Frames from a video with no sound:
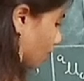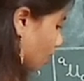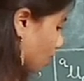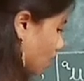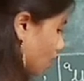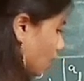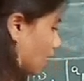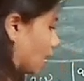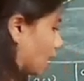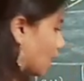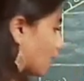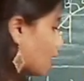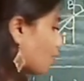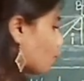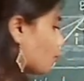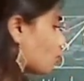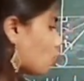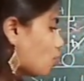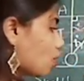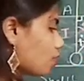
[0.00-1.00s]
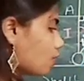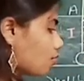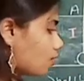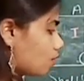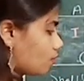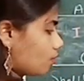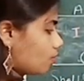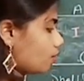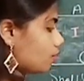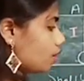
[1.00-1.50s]
If your
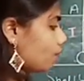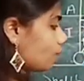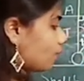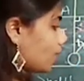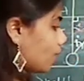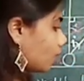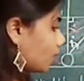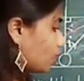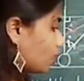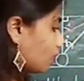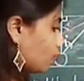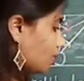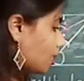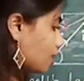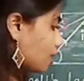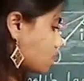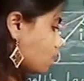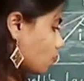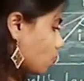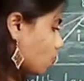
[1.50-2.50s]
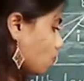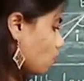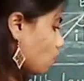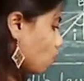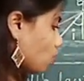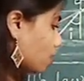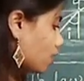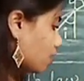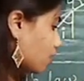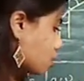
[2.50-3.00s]
refractive index for water
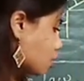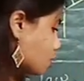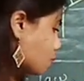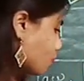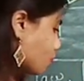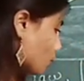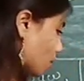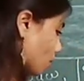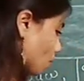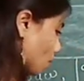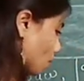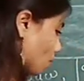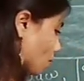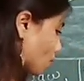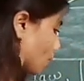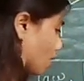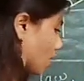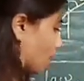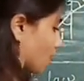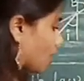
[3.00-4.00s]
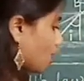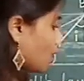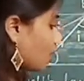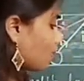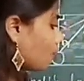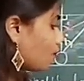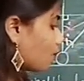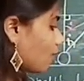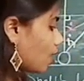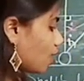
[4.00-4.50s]
is mu and
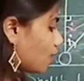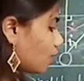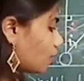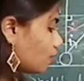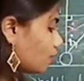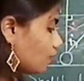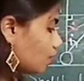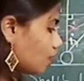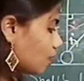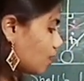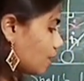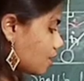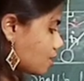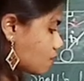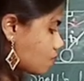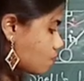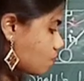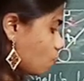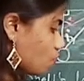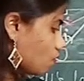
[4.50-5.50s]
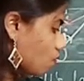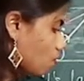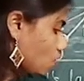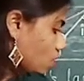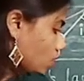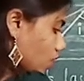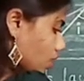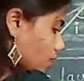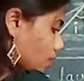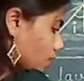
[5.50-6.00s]
refractive index for
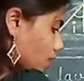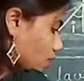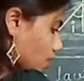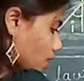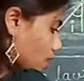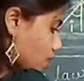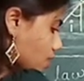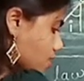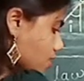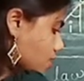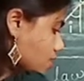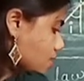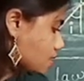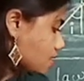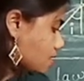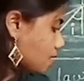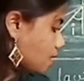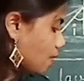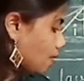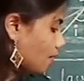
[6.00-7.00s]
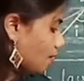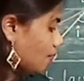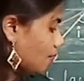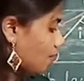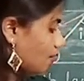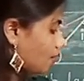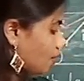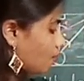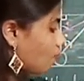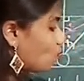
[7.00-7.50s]
water is
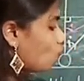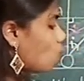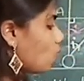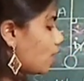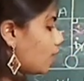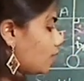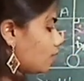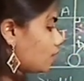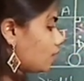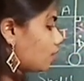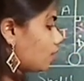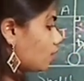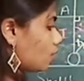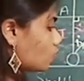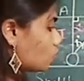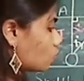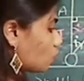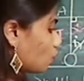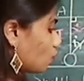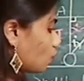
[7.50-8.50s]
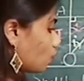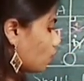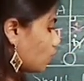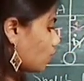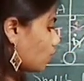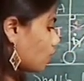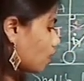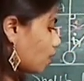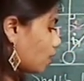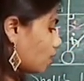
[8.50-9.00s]
1, so we
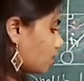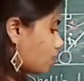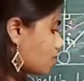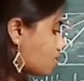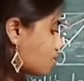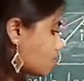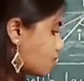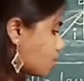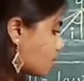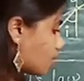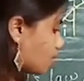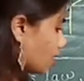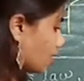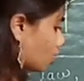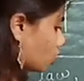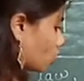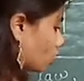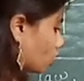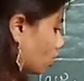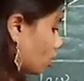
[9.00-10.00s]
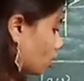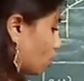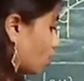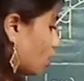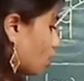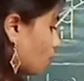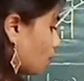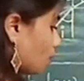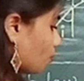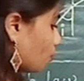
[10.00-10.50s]
get this relation.
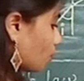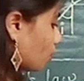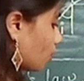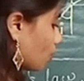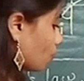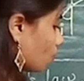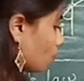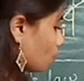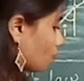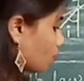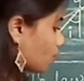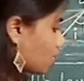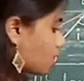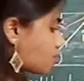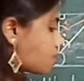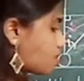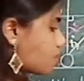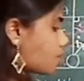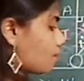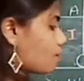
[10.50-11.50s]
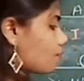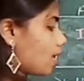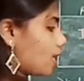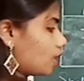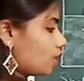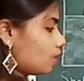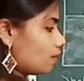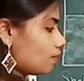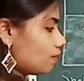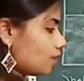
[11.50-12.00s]
Mu means refractive
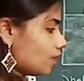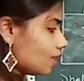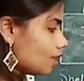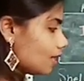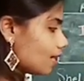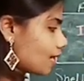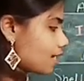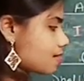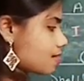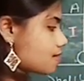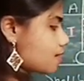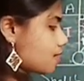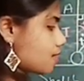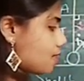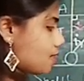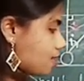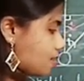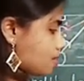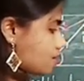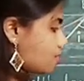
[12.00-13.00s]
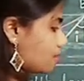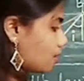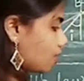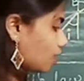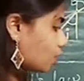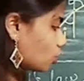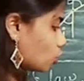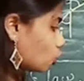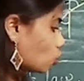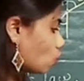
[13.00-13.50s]
index is the
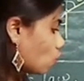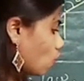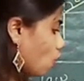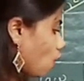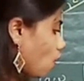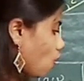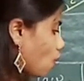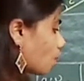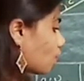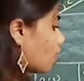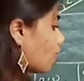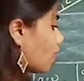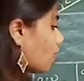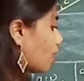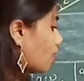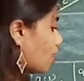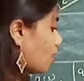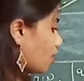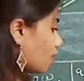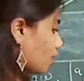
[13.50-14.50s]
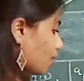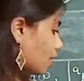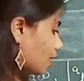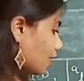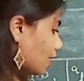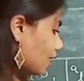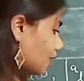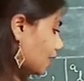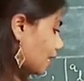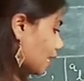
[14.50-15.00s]
ratio of real
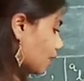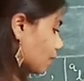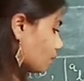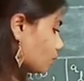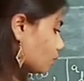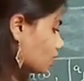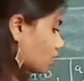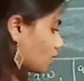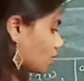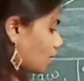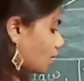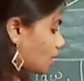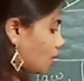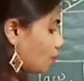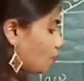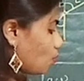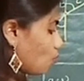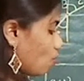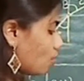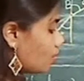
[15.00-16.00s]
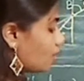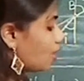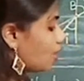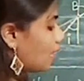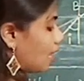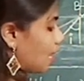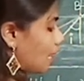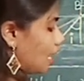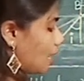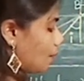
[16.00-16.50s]
depth upon
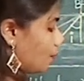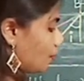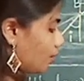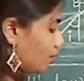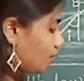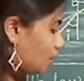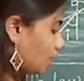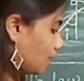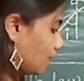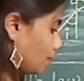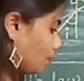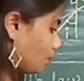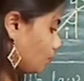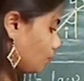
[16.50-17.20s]
apparent depth.